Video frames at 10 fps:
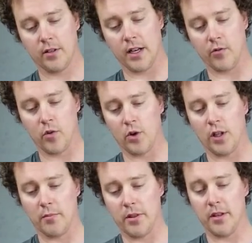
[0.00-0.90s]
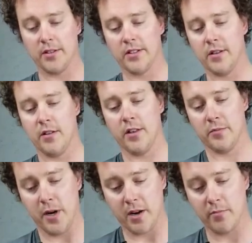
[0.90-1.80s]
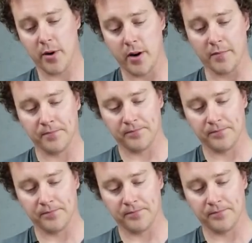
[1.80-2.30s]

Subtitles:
kind of roll up this bottom part.